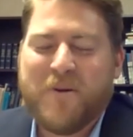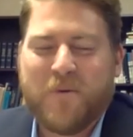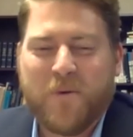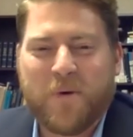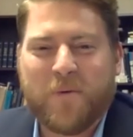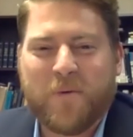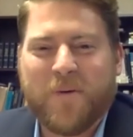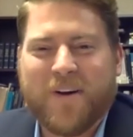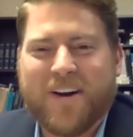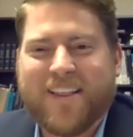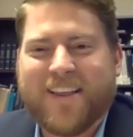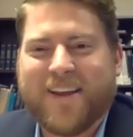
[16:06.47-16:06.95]

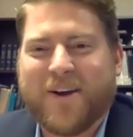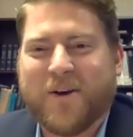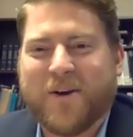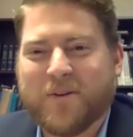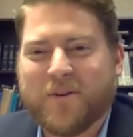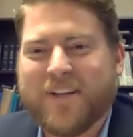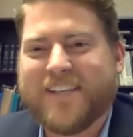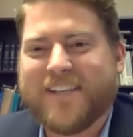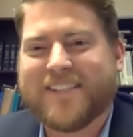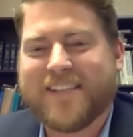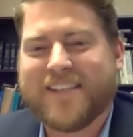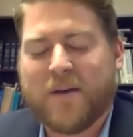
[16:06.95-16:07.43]
We're one of the
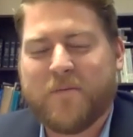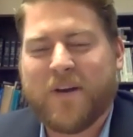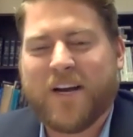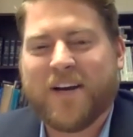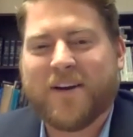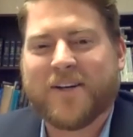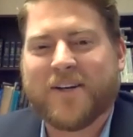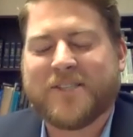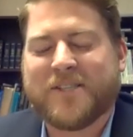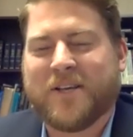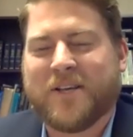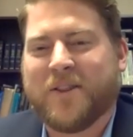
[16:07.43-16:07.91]
only
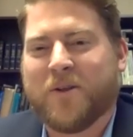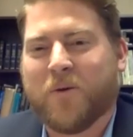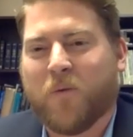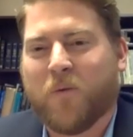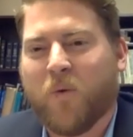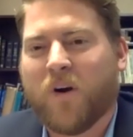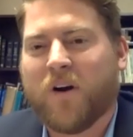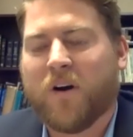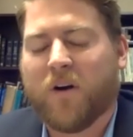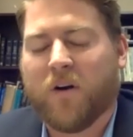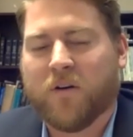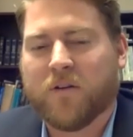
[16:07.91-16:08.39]
seminaries in the
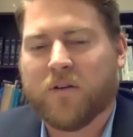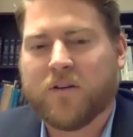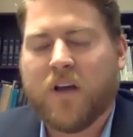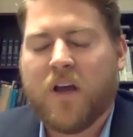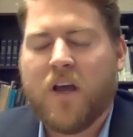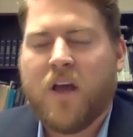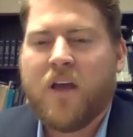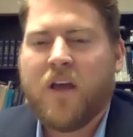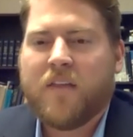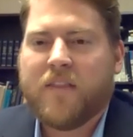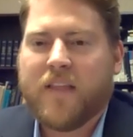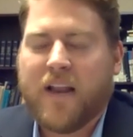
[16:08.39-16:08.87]
world
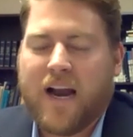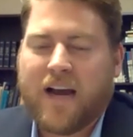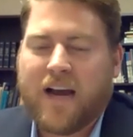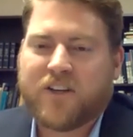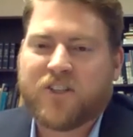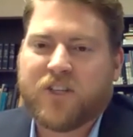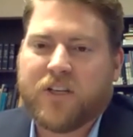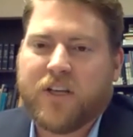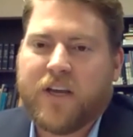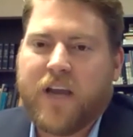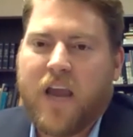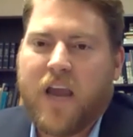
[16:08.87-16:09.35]
that
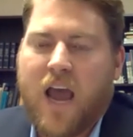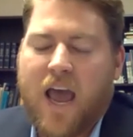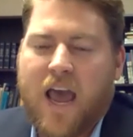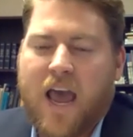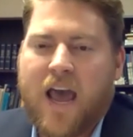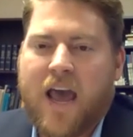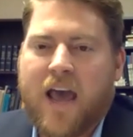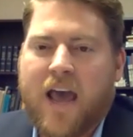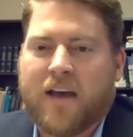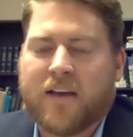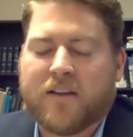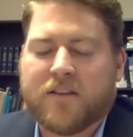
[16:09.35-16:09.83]
actually
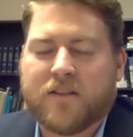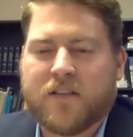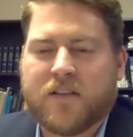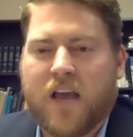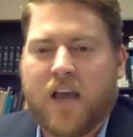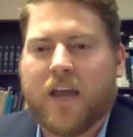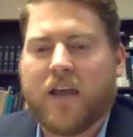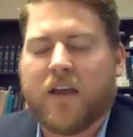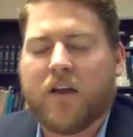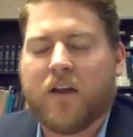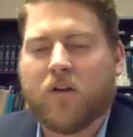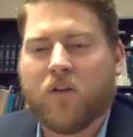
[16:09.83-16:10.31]
has
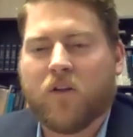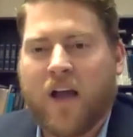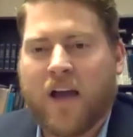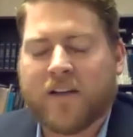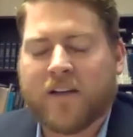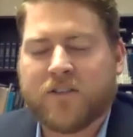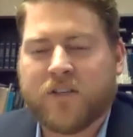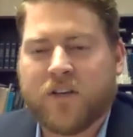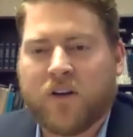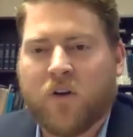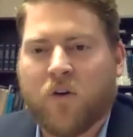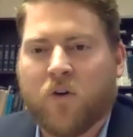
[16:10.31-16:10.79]
a
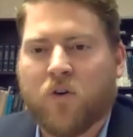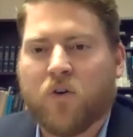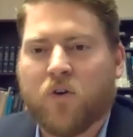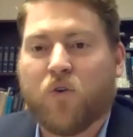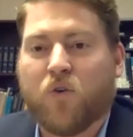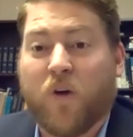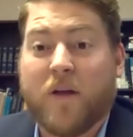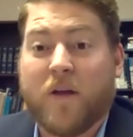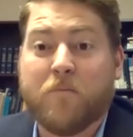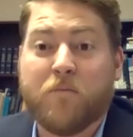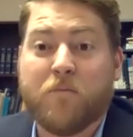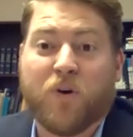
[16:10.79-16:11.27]
classical
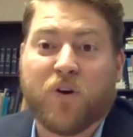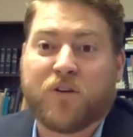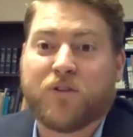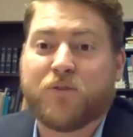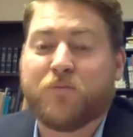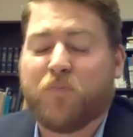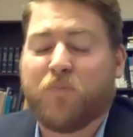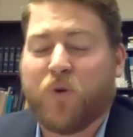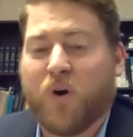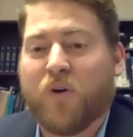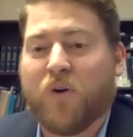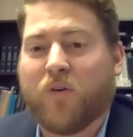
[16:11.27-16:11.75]
great
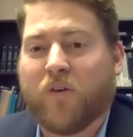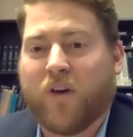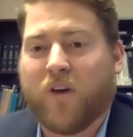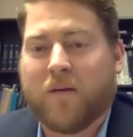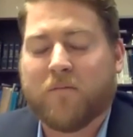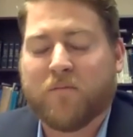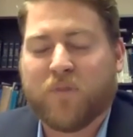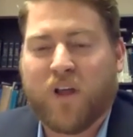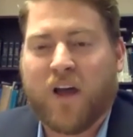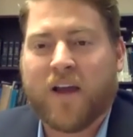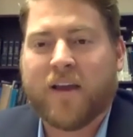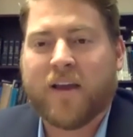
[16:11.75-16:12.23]
books
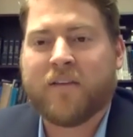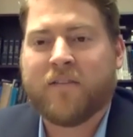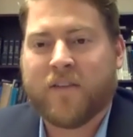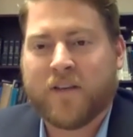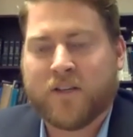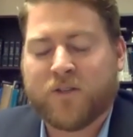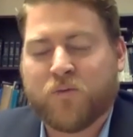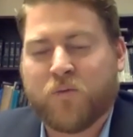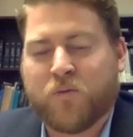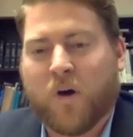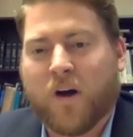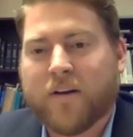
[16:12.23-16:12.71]
program like
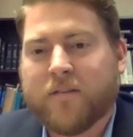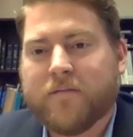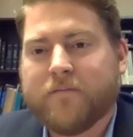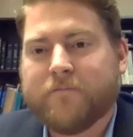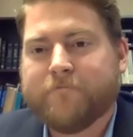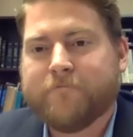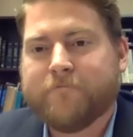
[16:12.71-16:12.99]
this one.